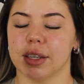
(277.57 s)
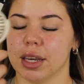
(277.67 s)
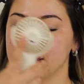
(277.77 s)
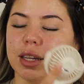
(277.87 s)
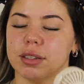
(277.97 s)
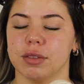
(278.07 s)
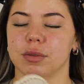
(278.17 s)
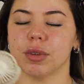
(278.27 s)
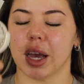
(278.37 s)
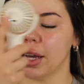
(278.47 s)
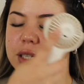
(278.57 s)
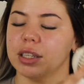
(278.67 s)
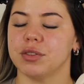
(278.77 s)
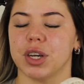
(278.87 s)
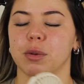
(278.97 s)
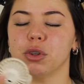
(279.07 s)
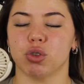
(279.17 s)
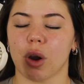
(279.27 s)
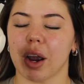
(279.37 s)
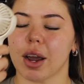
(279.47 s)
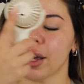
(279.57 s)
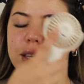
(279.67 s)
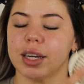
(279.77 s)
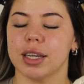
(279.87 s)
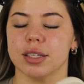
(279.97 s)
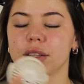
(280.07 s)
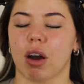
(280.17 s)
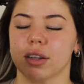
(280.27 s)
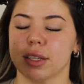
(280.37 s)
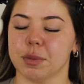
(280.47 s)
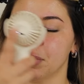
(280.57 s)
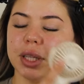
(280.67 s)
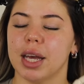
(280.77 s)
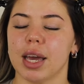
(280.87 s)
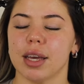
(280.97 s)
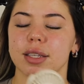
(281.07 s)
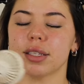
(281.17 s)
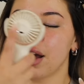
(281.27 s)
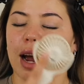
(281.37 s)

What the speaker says: it has enough time to dry, that it gets locked in place.